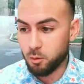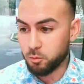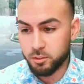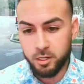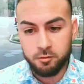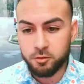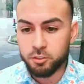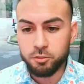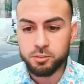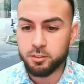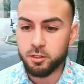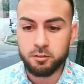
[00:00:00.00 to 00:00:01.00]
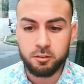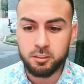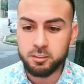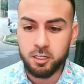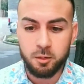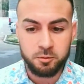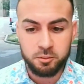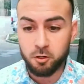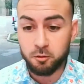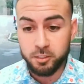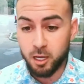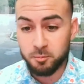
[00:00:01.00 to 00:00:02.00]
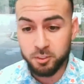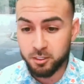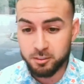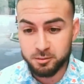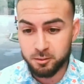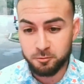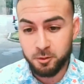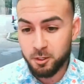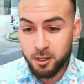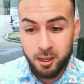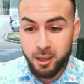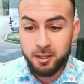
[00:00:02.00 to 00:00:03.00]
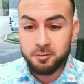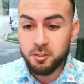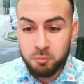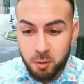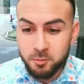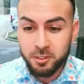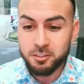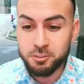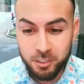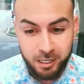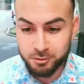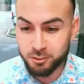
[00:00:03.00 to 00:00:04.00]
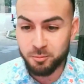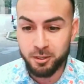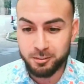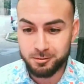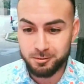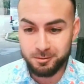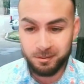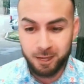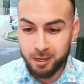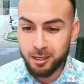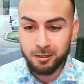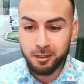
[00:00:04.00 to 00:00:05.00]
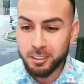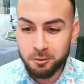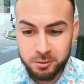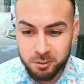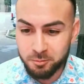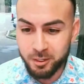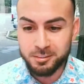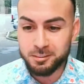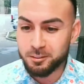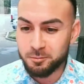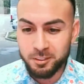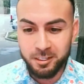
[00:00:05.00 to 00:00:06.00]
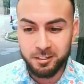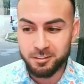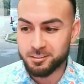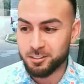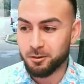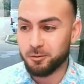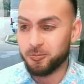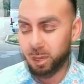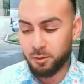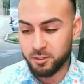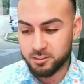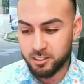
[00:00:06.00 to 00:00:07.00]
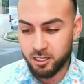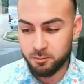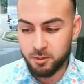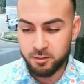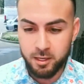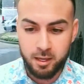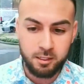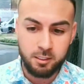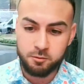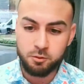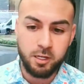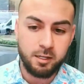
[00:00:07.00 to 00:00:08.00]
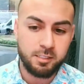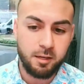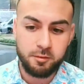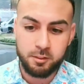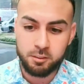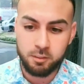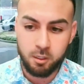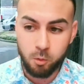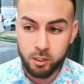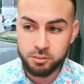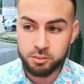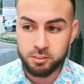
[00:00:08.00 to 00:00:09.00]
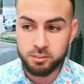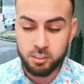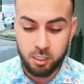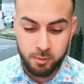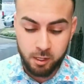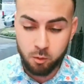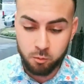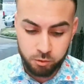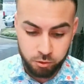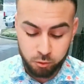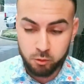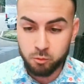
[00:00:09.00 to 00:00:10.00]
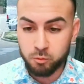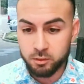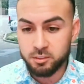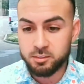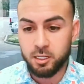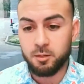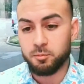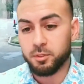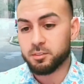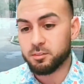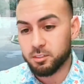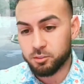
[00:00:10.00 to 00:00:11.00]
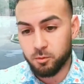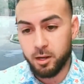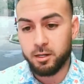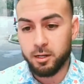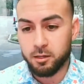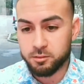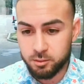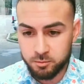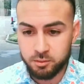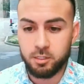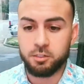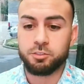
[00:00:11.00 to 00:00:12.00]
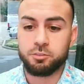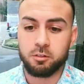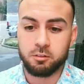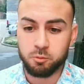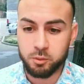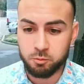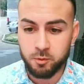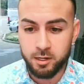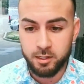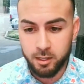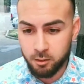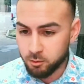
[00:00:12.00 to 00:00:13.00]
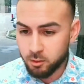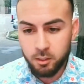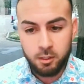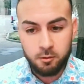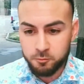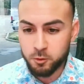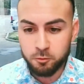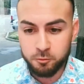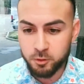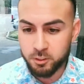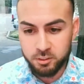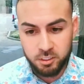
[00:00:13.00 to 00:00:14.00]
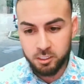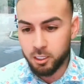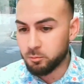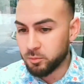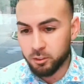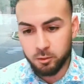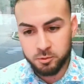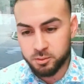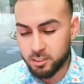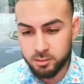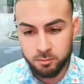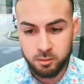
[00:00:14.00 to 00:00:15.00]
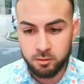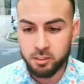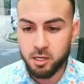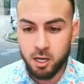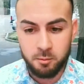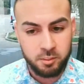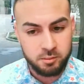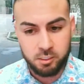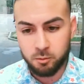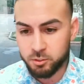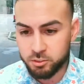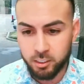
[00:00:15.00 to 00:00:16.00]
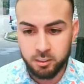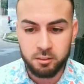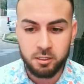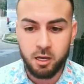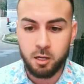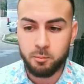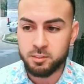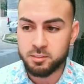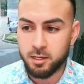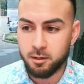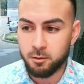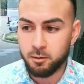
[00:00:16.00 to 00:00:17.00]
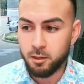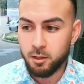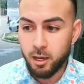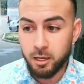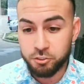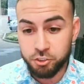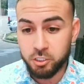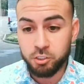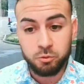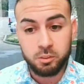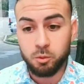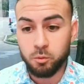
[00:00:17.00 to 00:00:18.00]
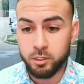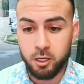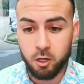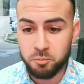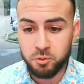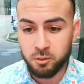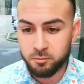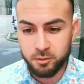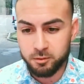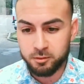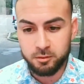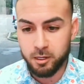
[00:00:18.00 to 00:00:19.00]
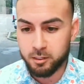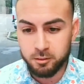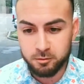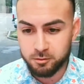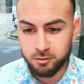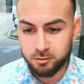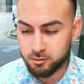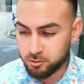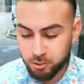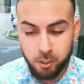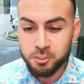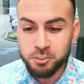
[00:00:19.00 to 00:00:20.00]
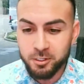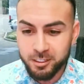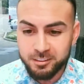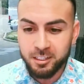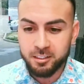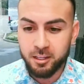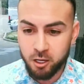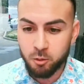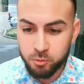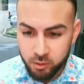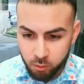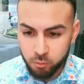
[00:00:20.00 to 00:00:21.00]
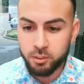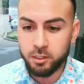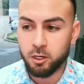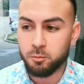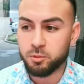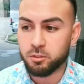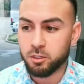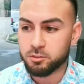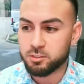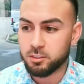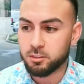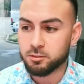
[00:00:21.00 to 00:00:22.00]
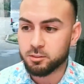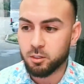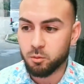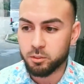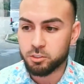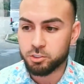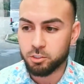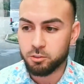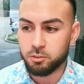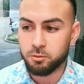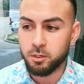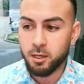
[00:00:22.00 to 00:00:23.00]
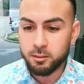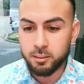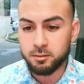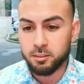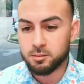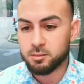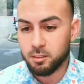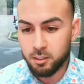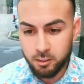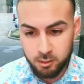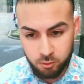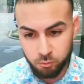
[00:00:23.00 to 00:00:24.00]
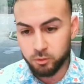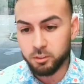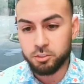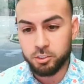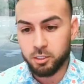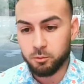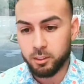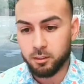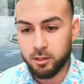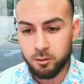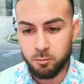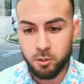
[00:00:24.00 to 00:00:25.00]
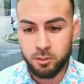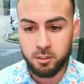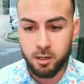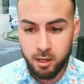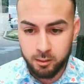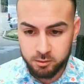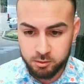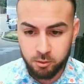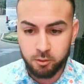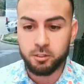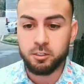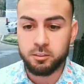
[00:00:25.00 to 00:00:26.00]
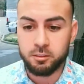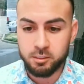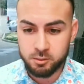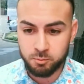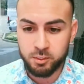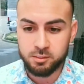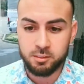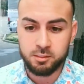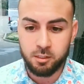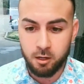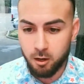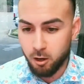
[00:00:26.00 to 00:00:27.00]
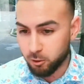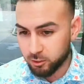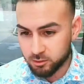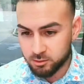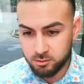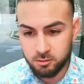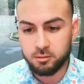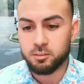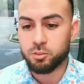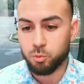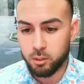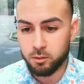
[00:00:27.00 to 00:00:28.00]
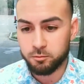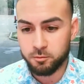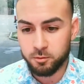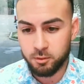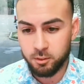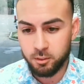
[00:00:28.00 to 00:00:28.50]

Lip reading: I would never use another lead company, not because of anything, but because you guys are the best. I got lucky with the best in the beginning. So I'm excited by that. And if you guys have any questions about your real estate business right now, something that you're struggling with right now, feel free to DM me or say something in the comments. I'll be checking the comments out. I genuinely want to help you. I'm not going to charge you anything to help you. I want to help you close deals, and I want to show you that this can really generate a lot of money. I started this business August the 12th.